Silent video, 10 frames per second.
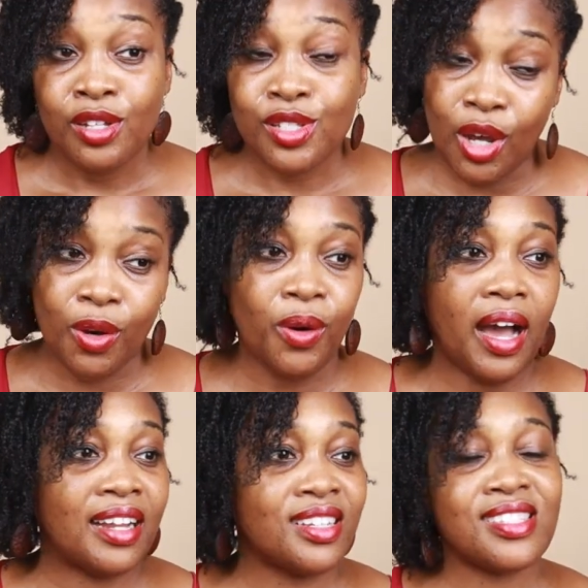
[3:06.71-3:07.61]
So
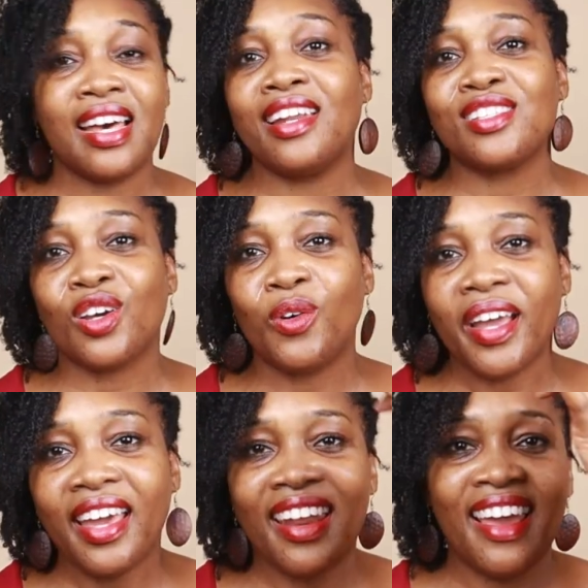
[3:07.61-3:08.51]
I decided to go
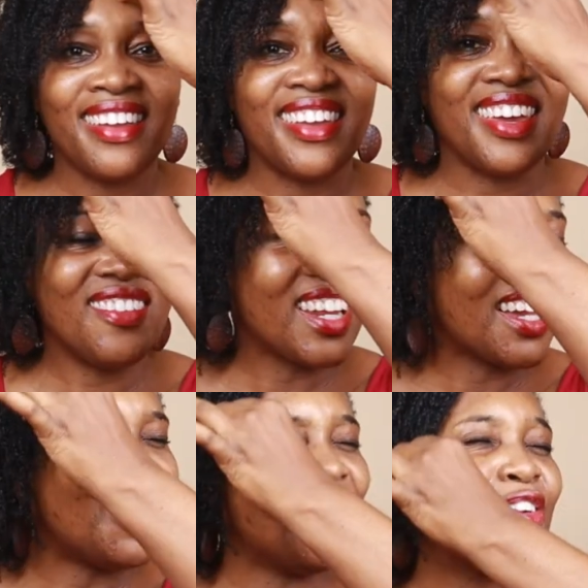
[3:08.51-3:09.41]
ahead and give it a
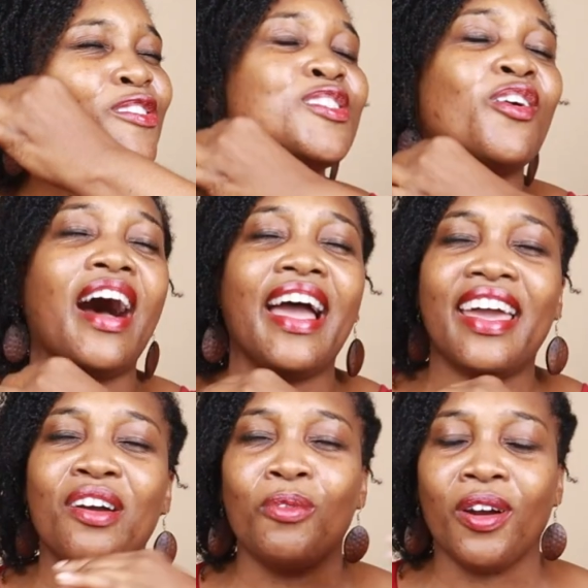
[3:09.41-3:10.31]
go. So I
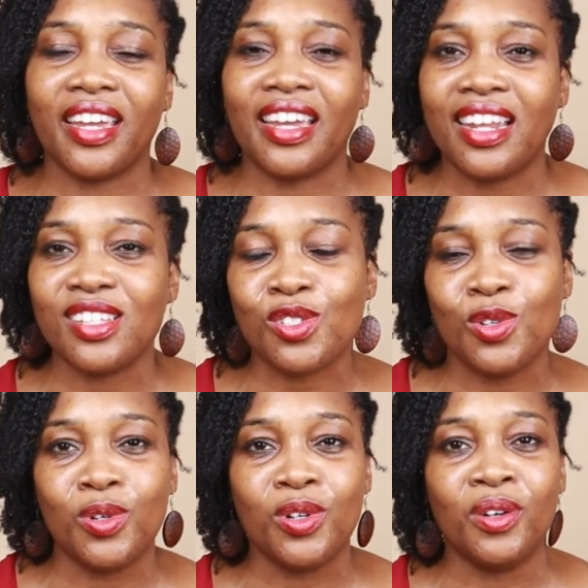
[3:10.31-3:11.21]
am working at a
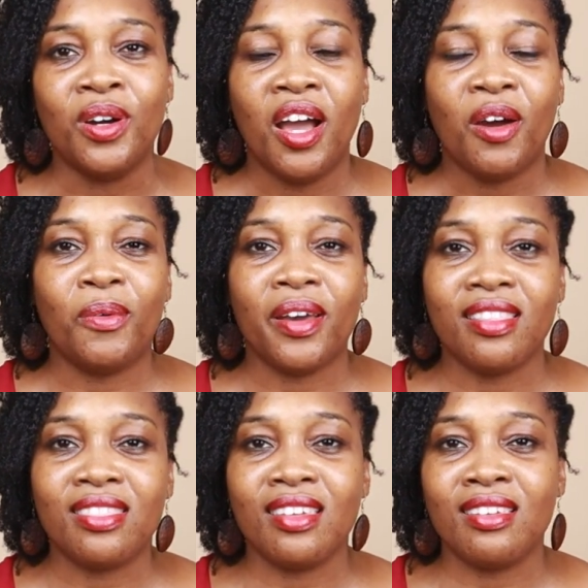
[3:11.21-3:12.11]
school
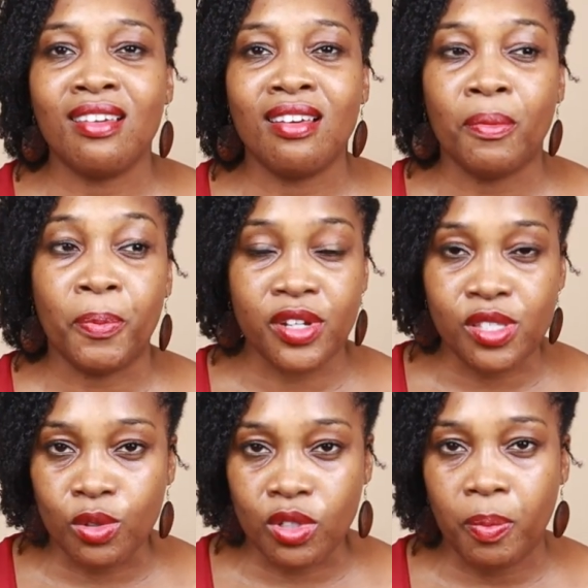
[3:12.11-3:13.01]
with the
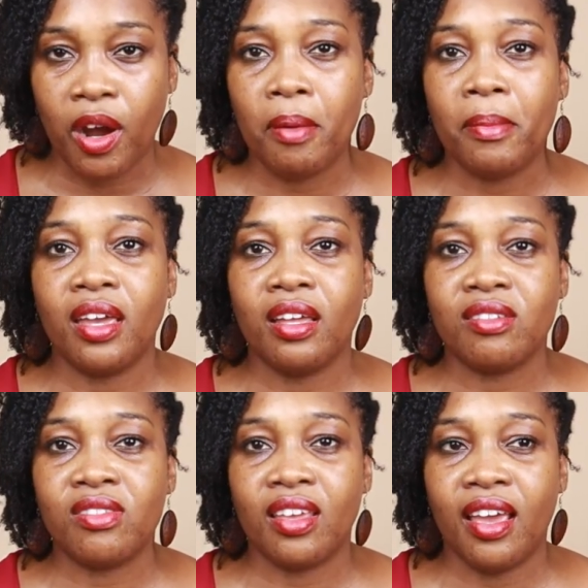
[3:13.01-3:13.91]
preschool
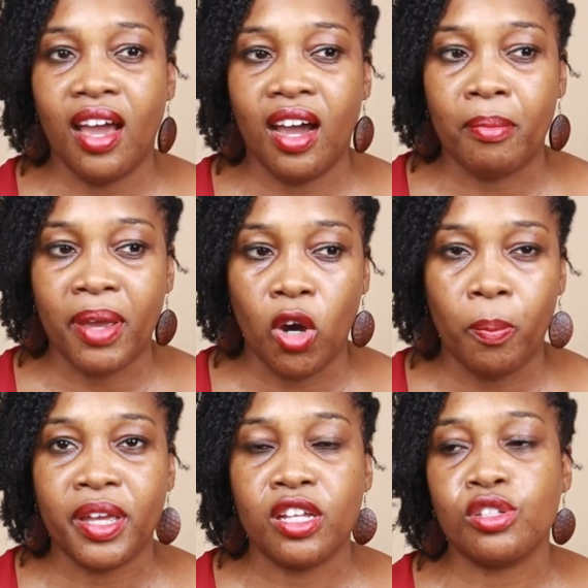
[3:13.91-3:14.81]
department, Um,
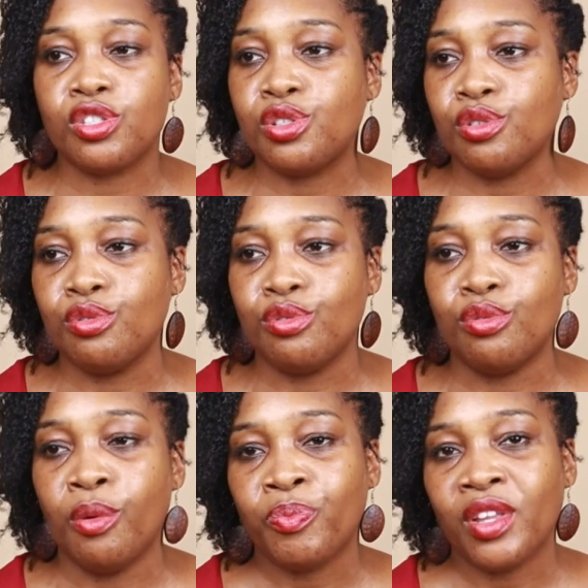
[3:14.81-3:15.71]
helping
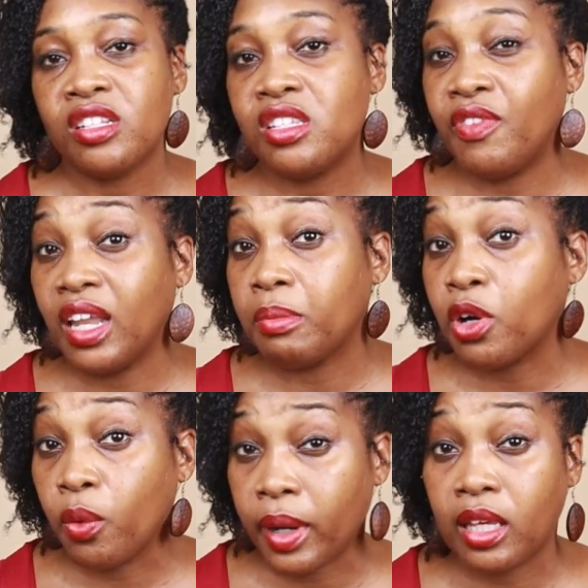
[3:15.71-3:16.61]
to
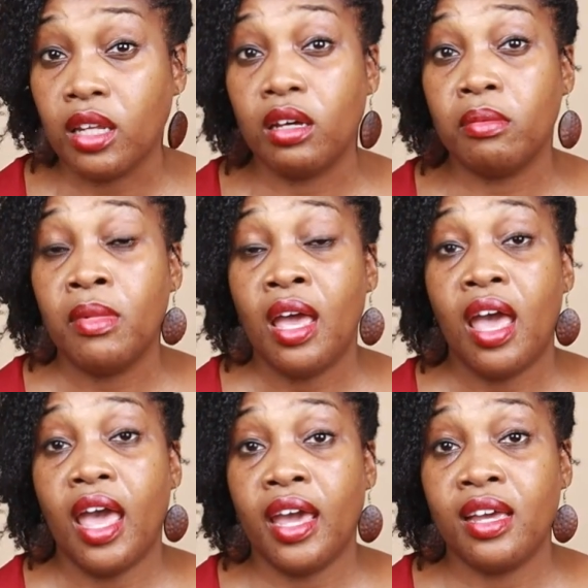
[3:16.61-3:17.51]
develop curriculum
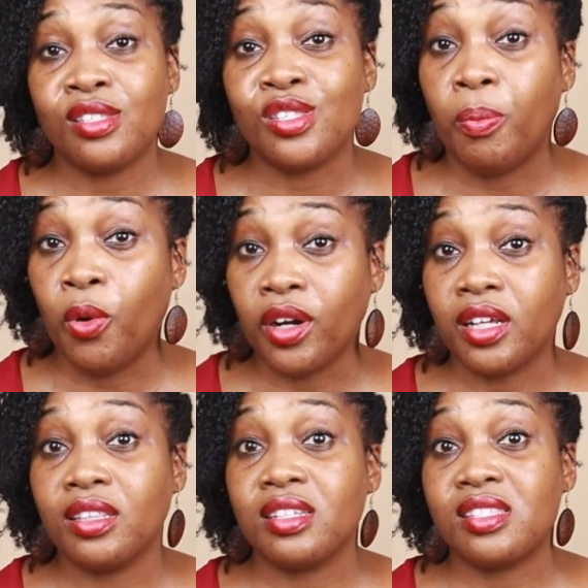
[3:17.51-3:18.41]
and
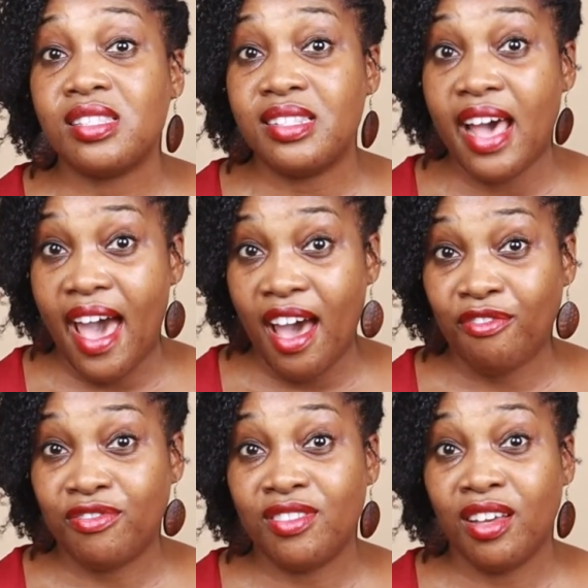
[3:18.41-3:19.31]
supporting the
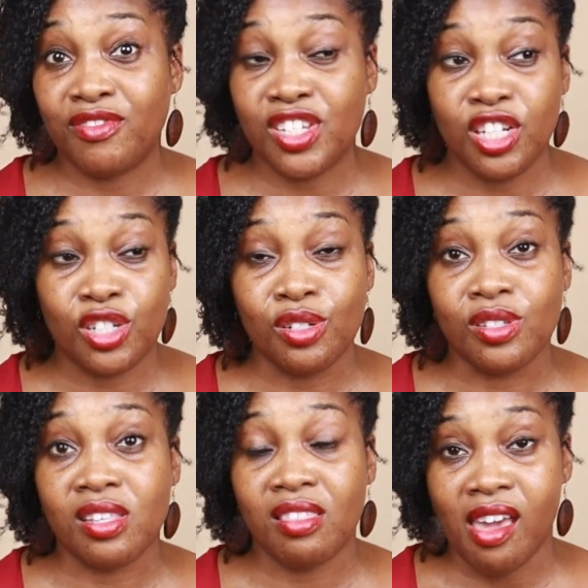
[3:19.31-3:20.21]
staff of
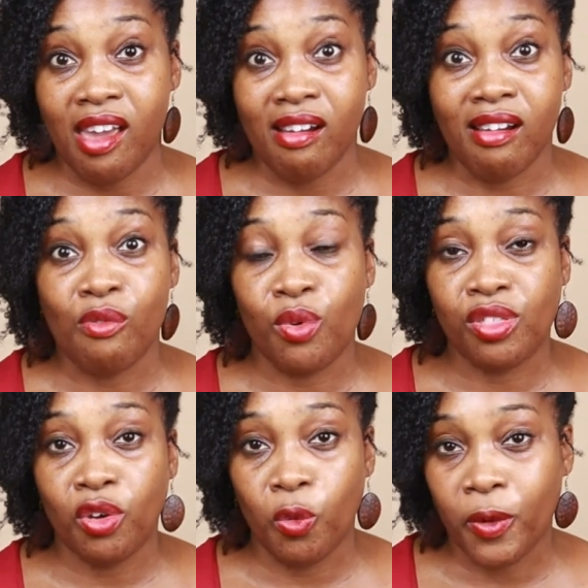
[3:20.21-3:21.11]
teachers there
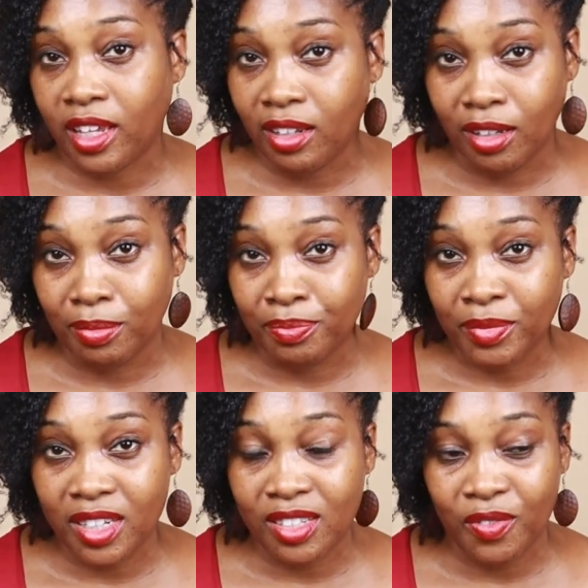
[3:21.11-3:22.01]
with curriculum
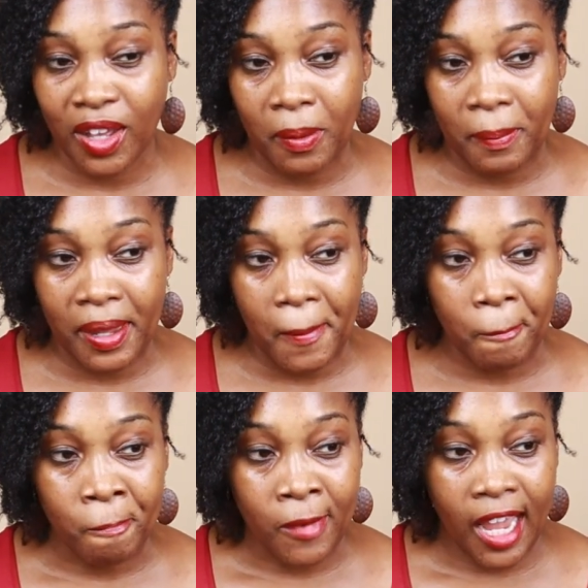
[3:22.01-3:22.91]
development
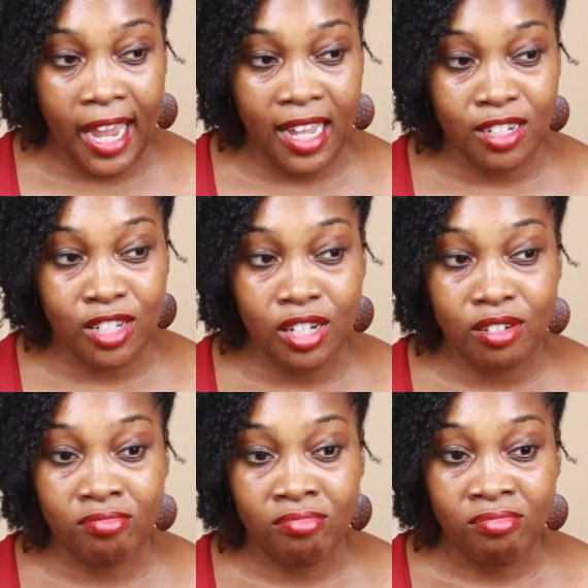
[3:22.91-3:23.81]
and
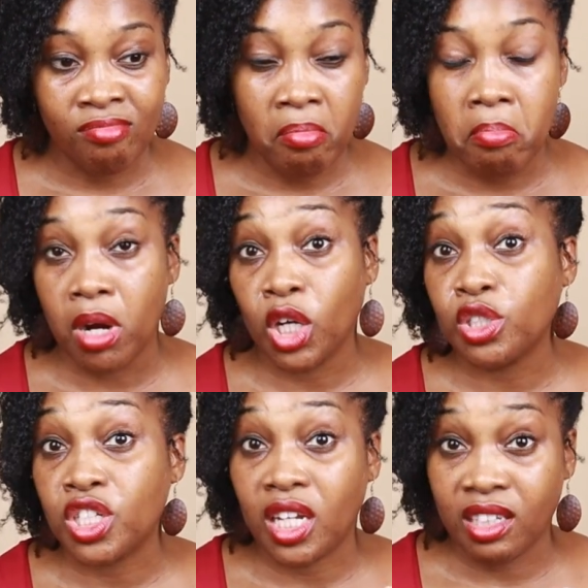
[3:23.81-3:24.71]

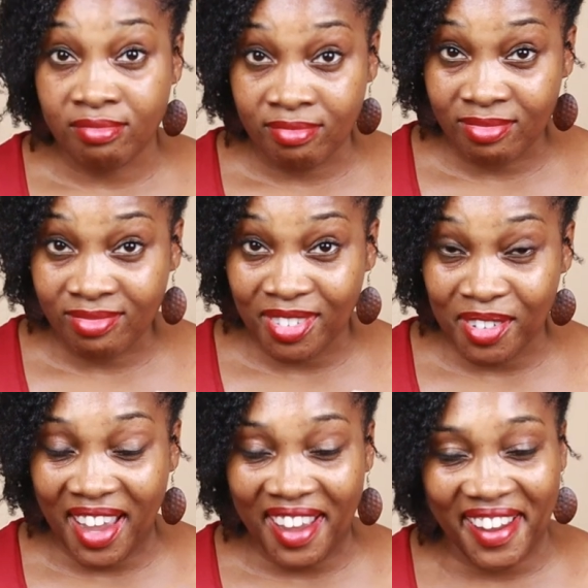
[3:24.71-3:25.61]
merging.
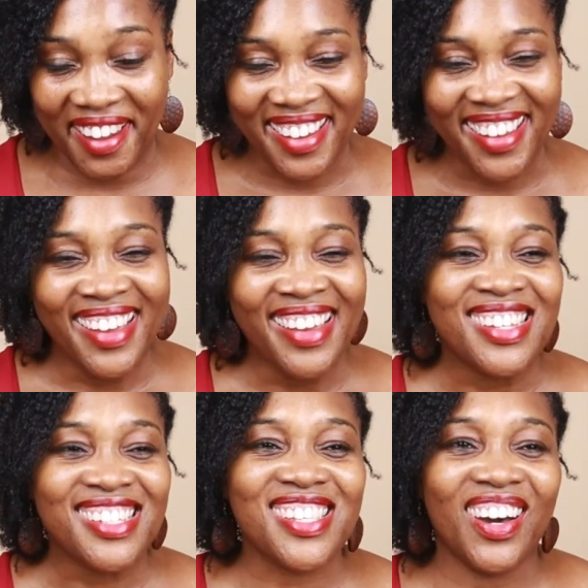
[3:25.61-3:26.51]
Okay,
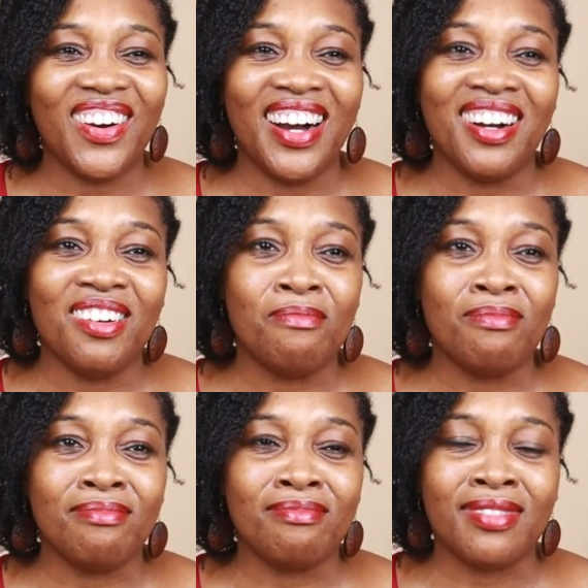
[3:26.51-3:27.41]
so
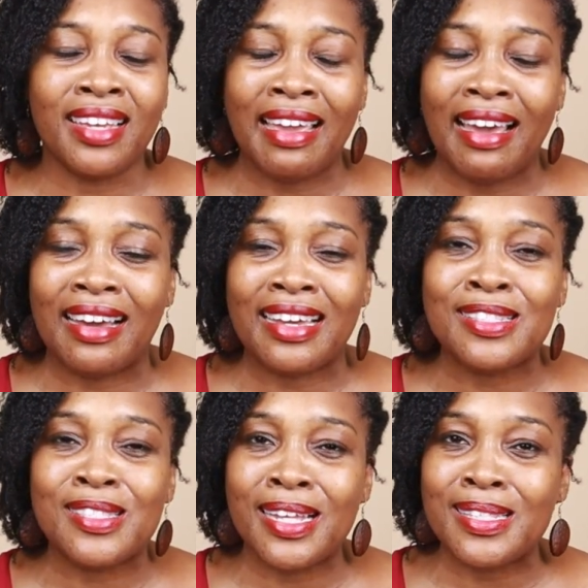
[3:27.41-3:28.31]
um, yeah,
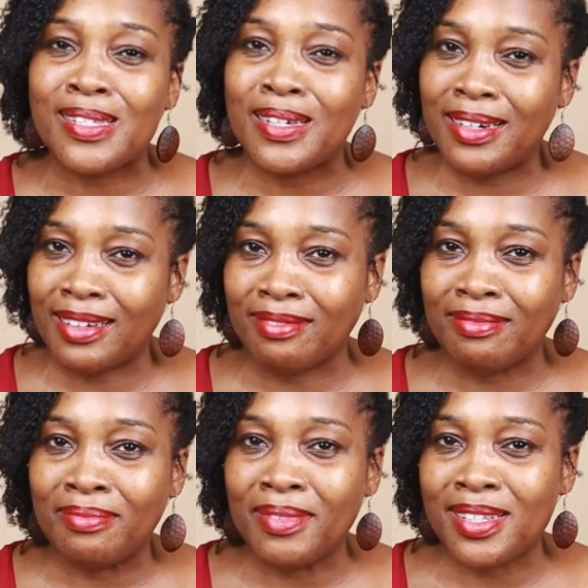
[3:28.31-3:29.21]
it's it's good.
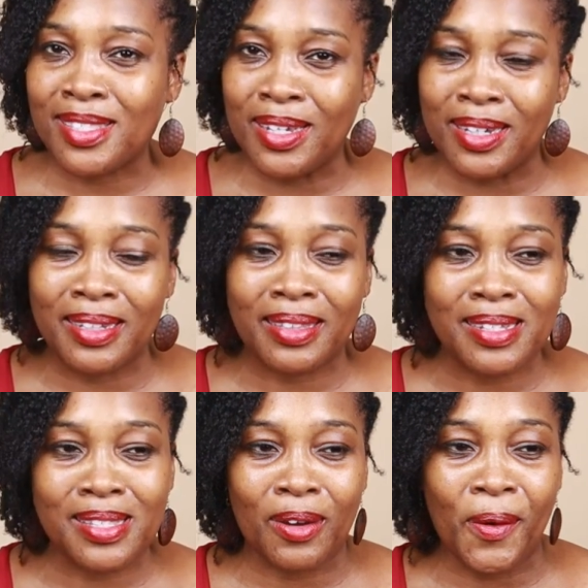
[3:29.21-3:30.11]
It's good.
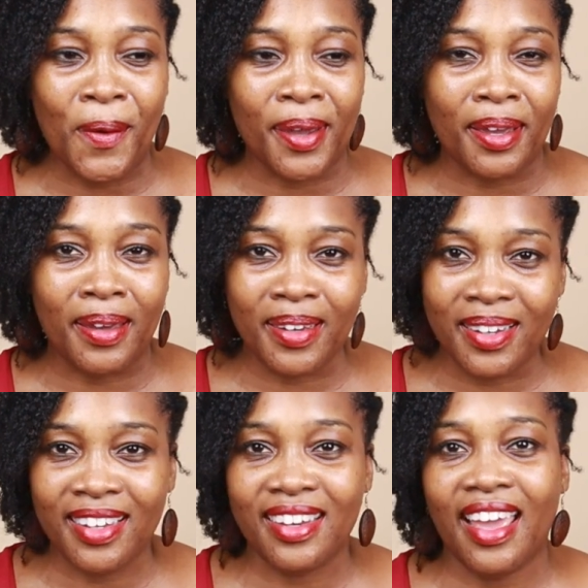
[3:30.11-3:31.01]
Things are going
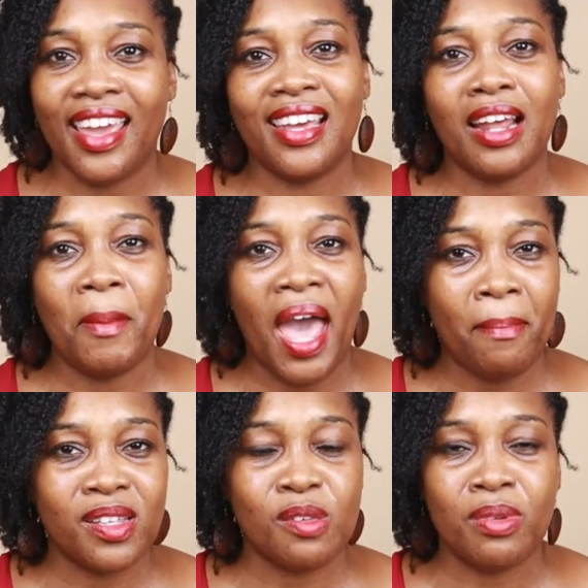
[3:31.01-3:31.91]
good, and I'm
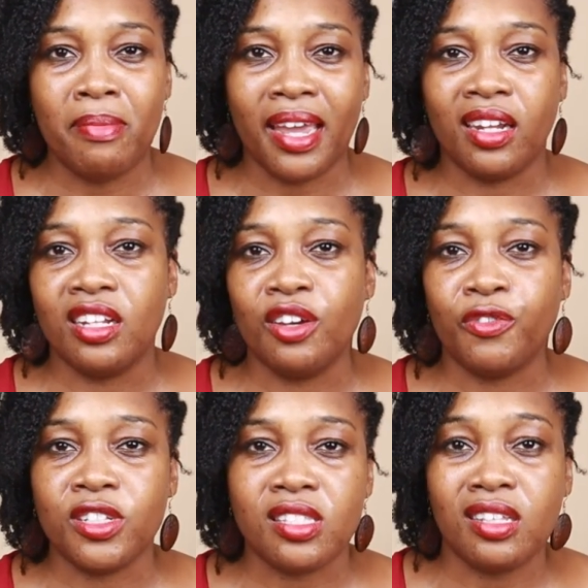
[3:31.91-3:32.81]
happy to be making a
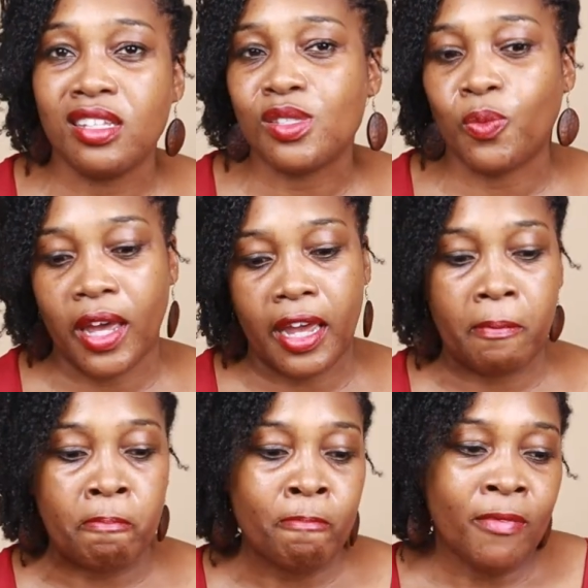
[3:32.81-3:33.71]
difference in this way.